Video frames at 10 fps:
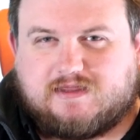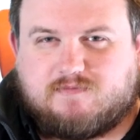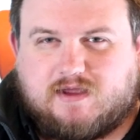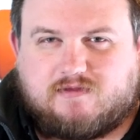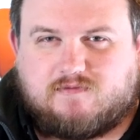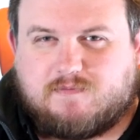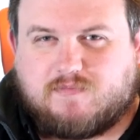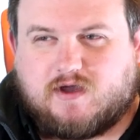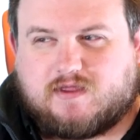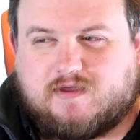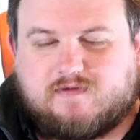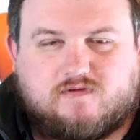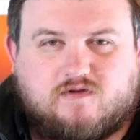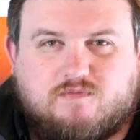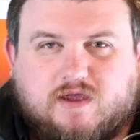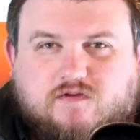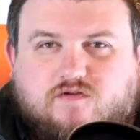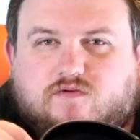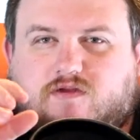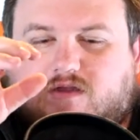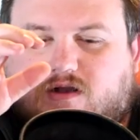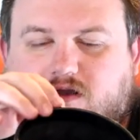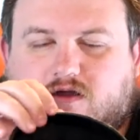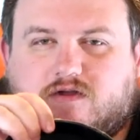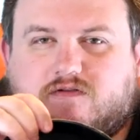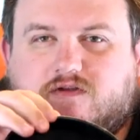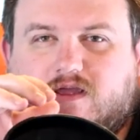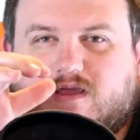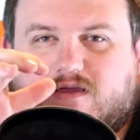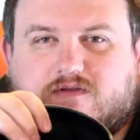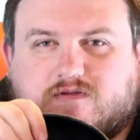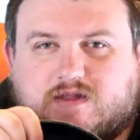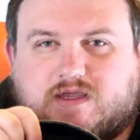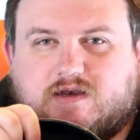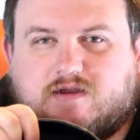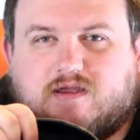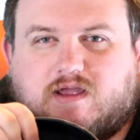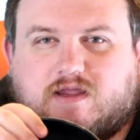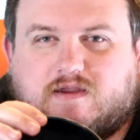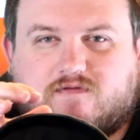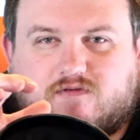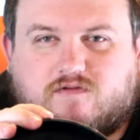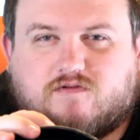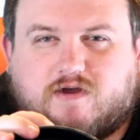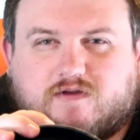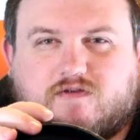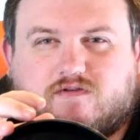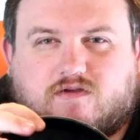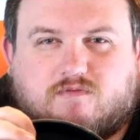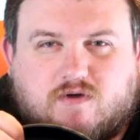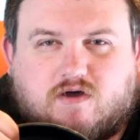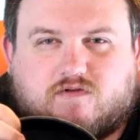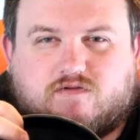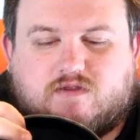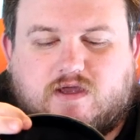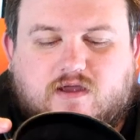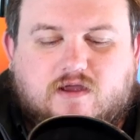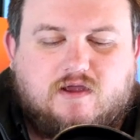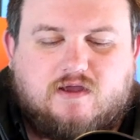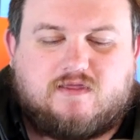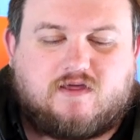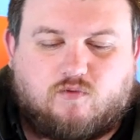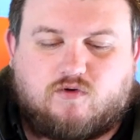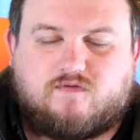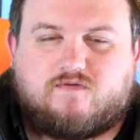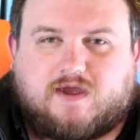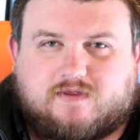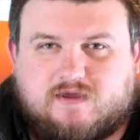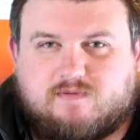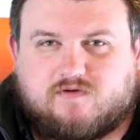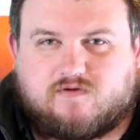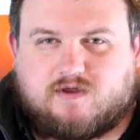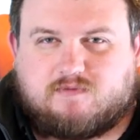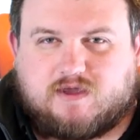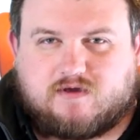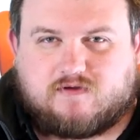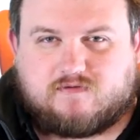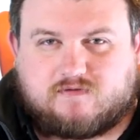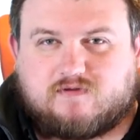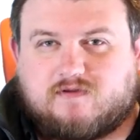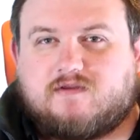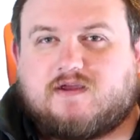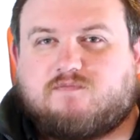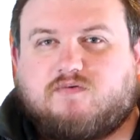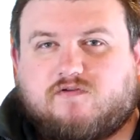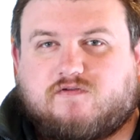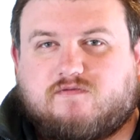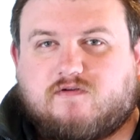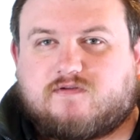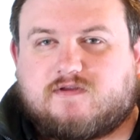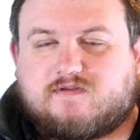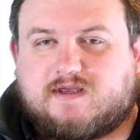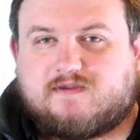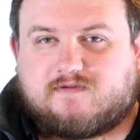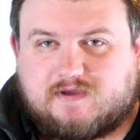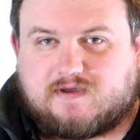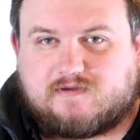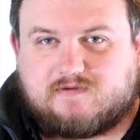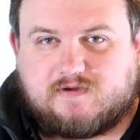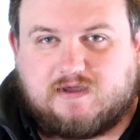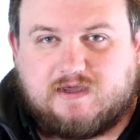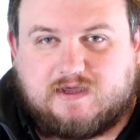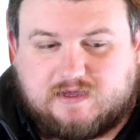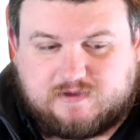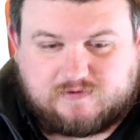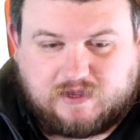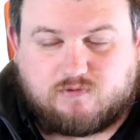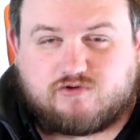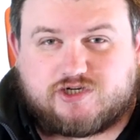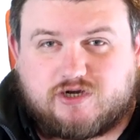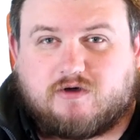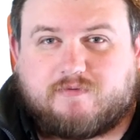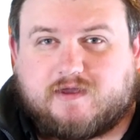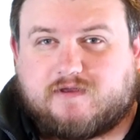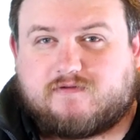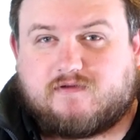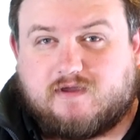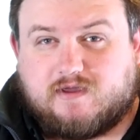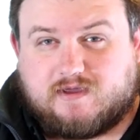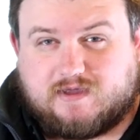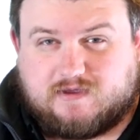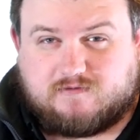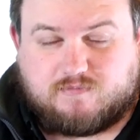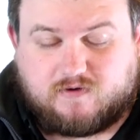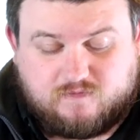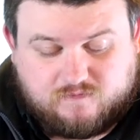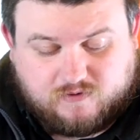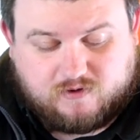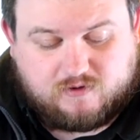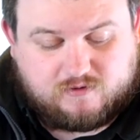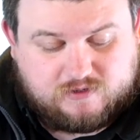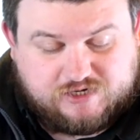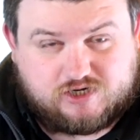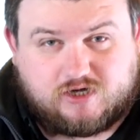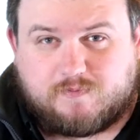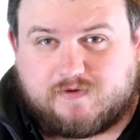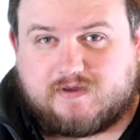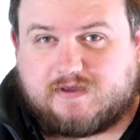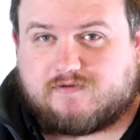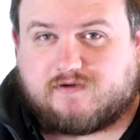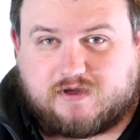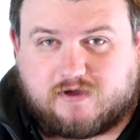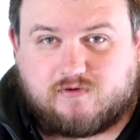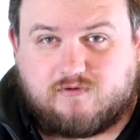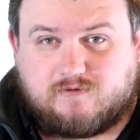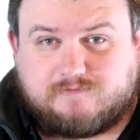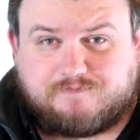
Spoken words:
The main thing you're buying these is you make sure that the glass is clean and there's no scratches and no marks on there. That will affect the imagery, because the next positive of this lens is how sharp it is. It is by far the sharpest lens I own.